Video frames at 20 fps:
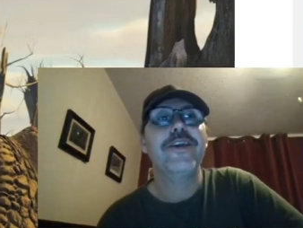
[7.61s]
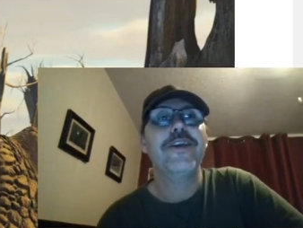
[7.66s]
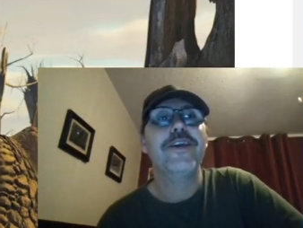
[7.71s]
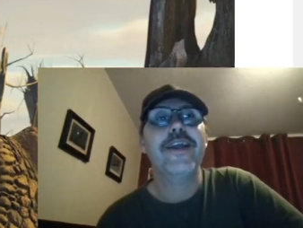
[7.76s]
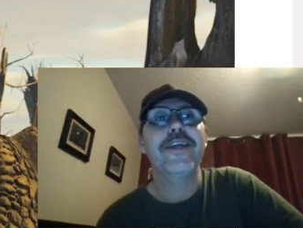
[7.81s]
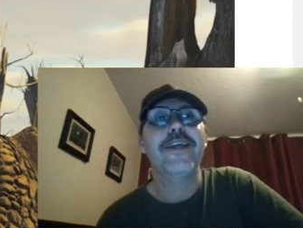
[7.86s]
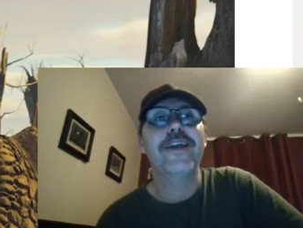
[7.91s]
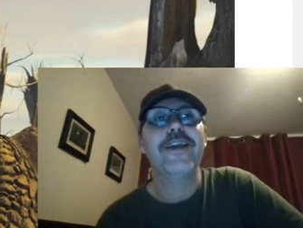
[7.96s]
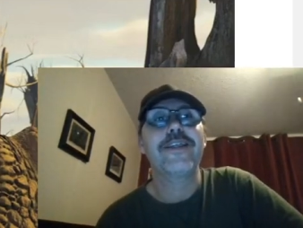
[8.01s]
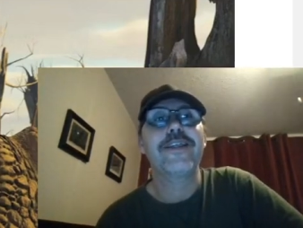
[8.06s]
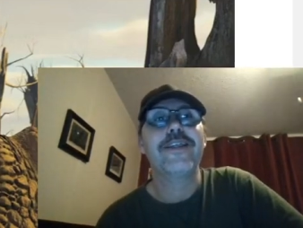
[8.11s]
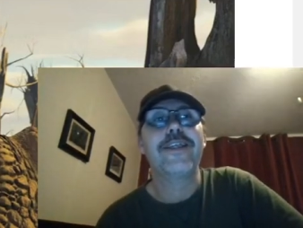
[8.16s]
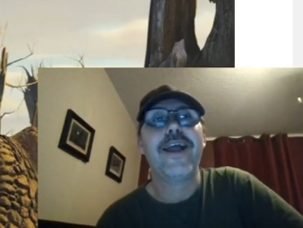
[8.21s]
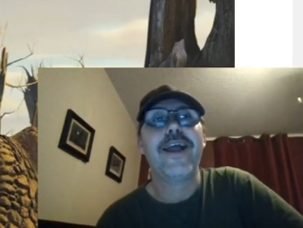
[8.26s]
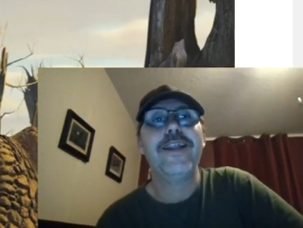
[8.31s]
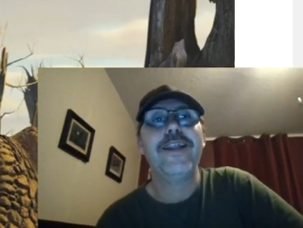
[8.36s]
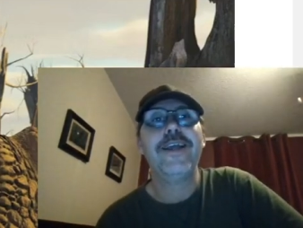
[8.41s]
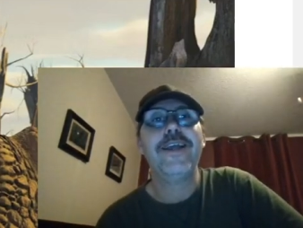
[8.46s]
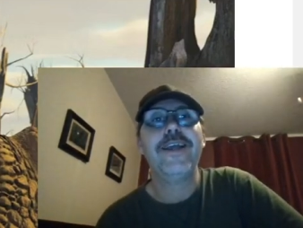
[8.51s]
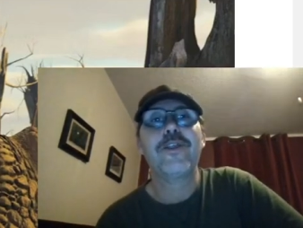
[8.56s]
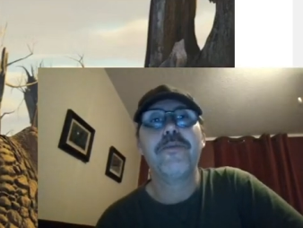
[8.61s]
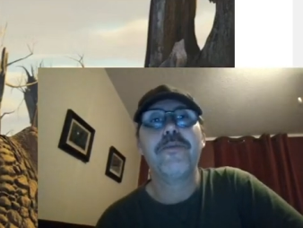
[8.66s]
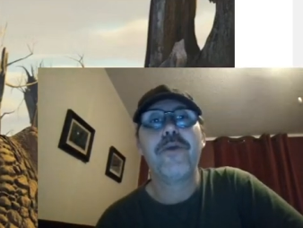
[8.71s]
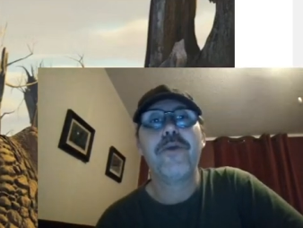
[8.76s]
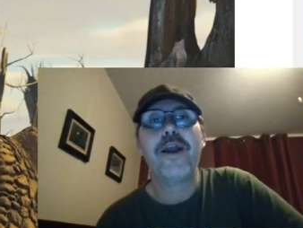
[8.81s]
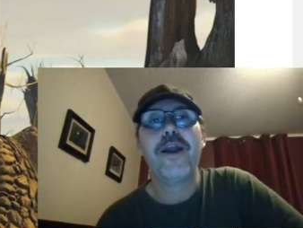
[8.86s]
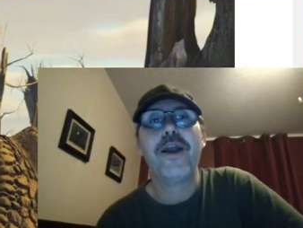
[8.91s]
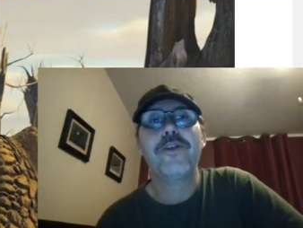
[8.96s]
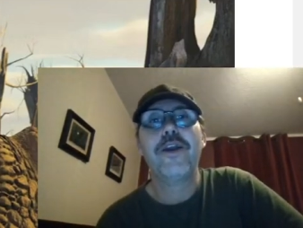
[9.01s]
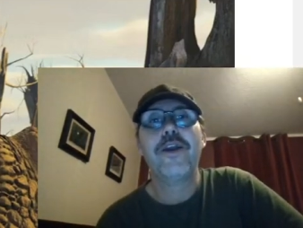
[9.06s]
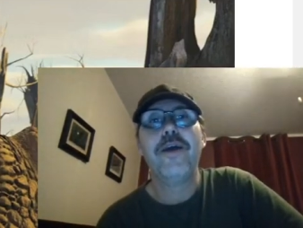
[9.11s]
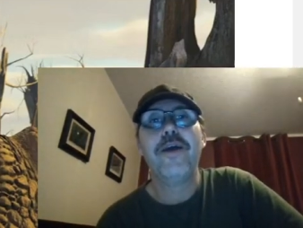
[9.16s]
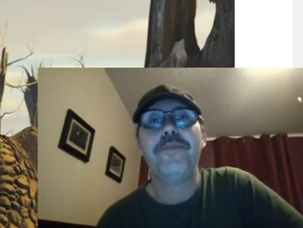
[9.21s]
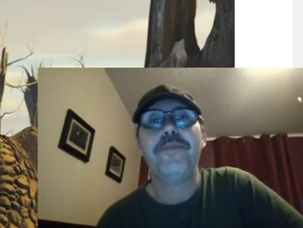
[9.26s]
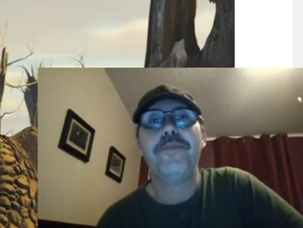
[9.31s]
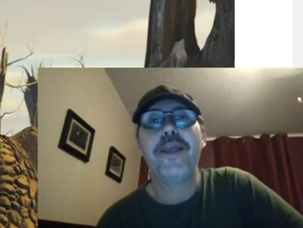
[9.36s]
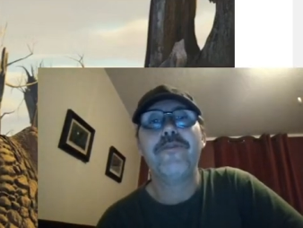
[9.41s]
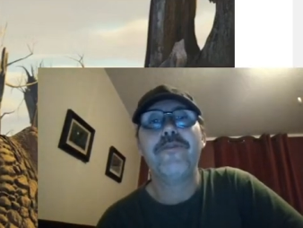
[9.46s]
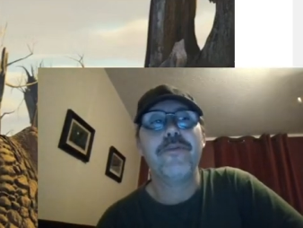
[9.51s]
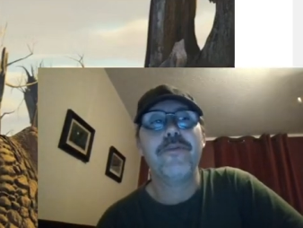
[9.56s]
getting exciting and surprising
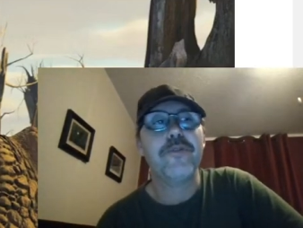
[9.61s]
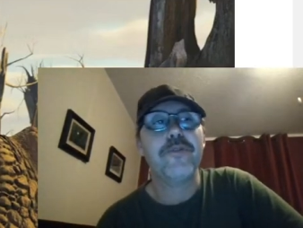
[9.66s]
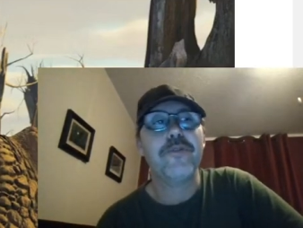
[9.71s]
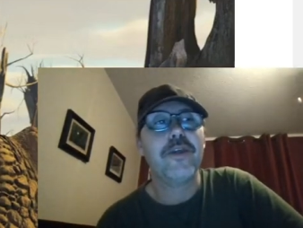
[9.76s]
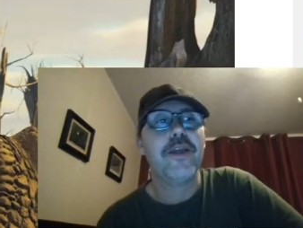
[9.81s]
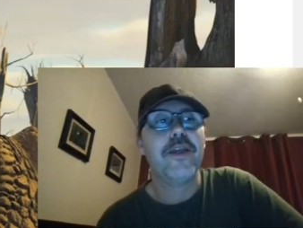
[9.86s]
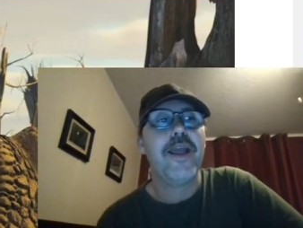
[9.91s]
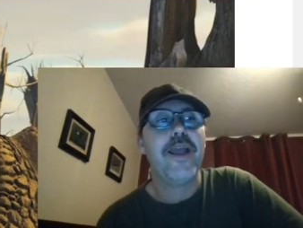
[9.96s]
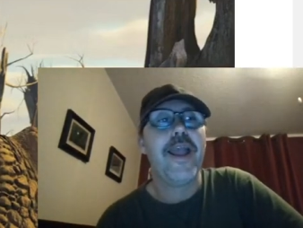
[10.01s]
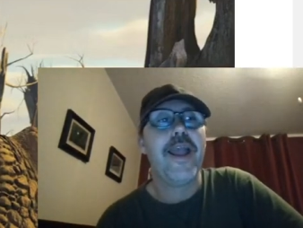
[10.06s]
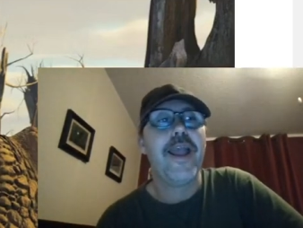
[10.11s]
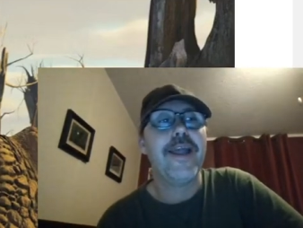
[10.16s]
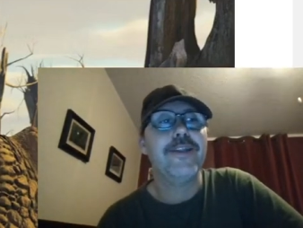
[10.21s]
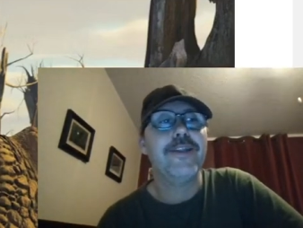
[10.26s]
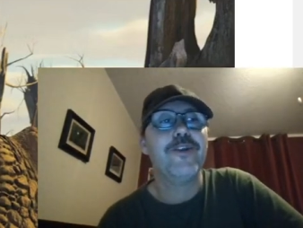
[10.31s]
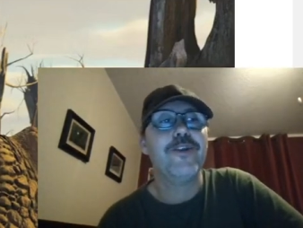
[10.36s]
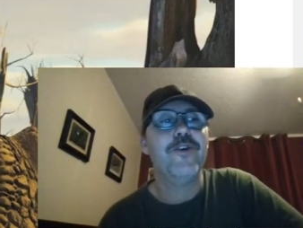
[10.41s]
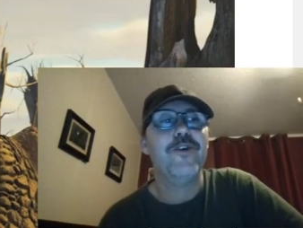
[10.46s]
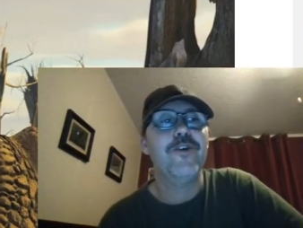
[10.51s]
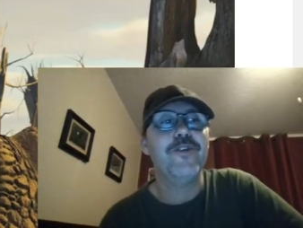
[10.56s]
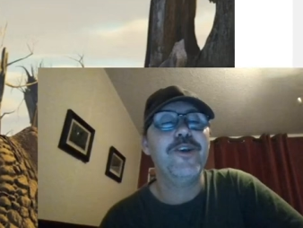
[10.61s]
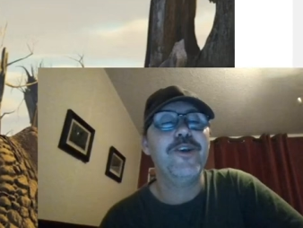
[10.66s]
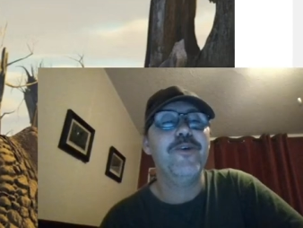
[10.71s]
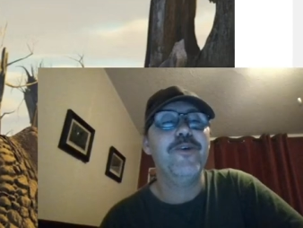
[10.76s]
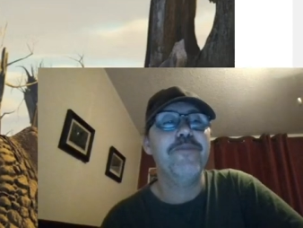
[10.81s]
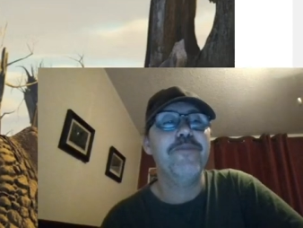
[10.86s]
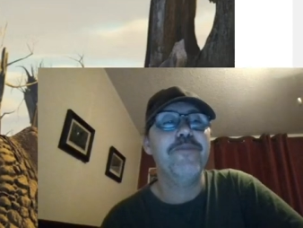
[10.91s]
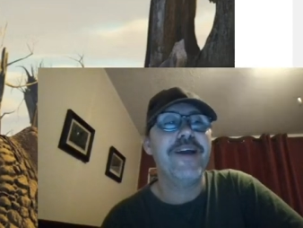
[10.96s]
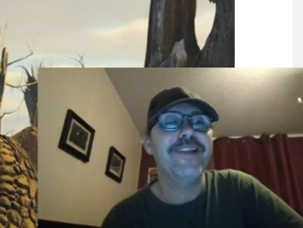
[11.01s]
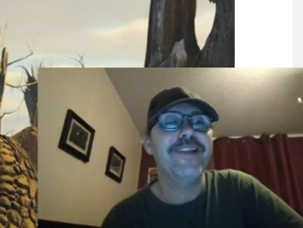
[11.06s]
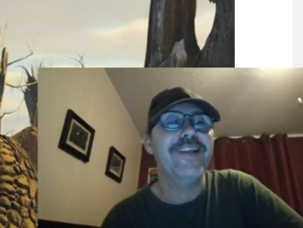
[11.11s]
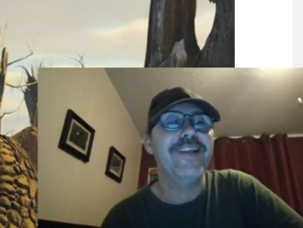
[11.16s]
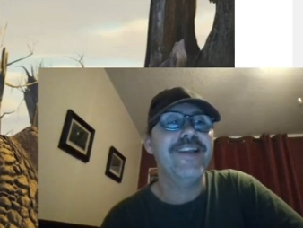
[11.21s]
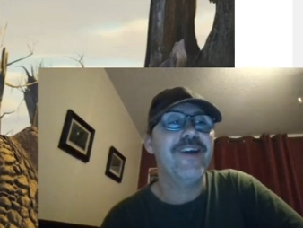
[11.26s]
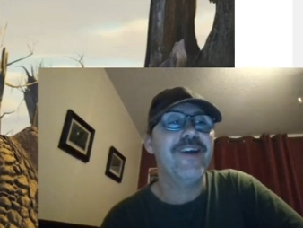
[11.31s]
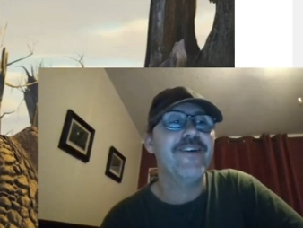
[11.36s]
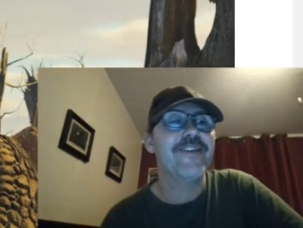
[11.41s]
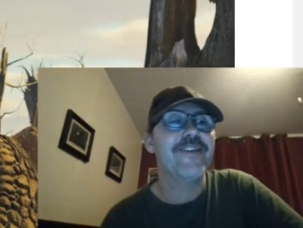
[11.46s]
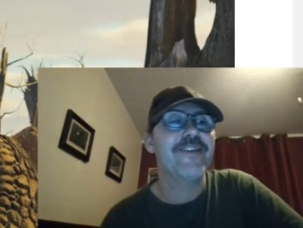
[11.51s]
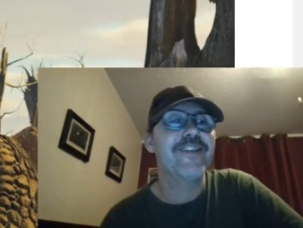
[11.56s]
update from Antonio
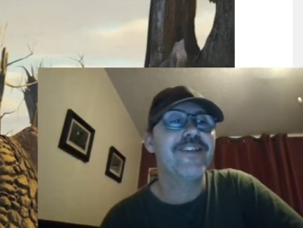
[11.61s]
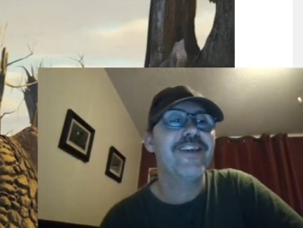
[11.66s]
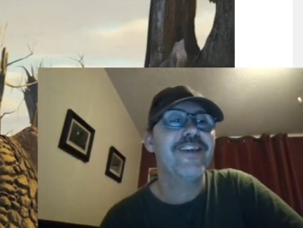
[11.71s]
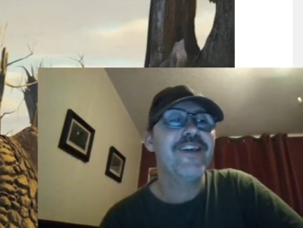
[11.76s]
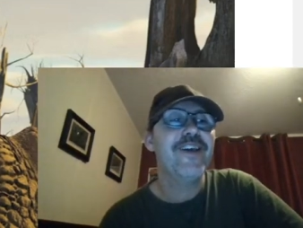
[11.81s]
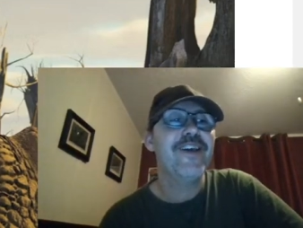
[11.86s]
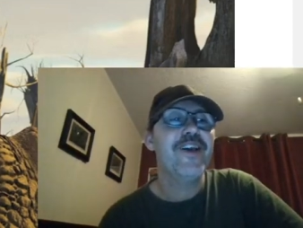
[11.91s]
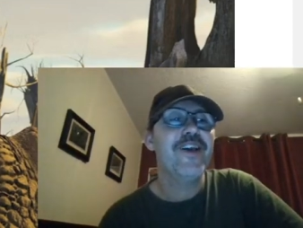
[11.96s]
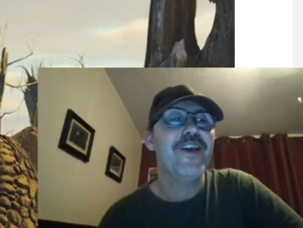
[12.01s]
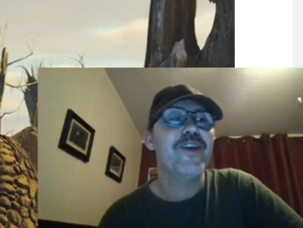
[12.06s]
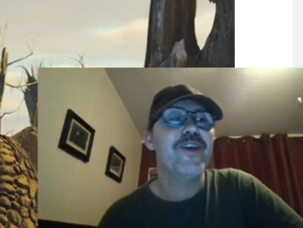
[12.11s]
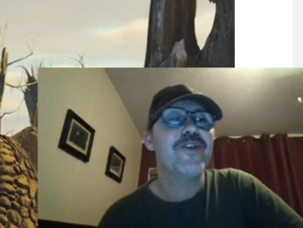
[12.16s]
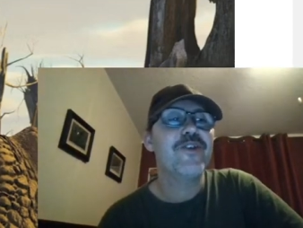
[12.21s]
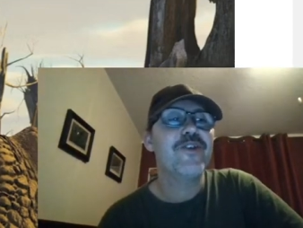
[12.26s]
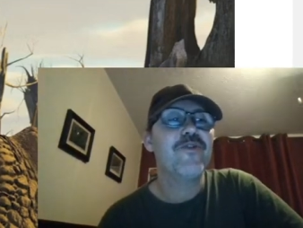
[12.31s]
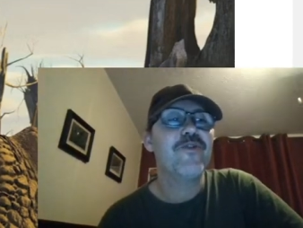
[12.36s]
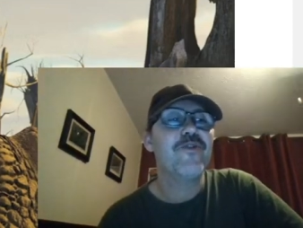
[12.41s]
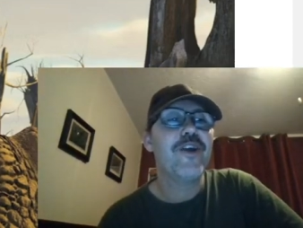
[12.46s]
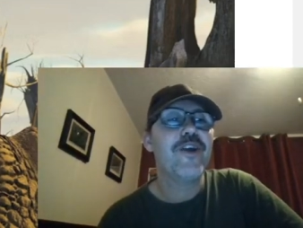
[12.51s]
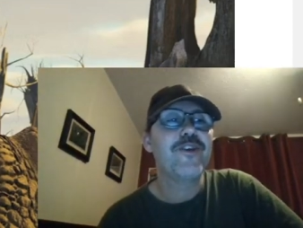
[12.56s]
Banderas. Shrek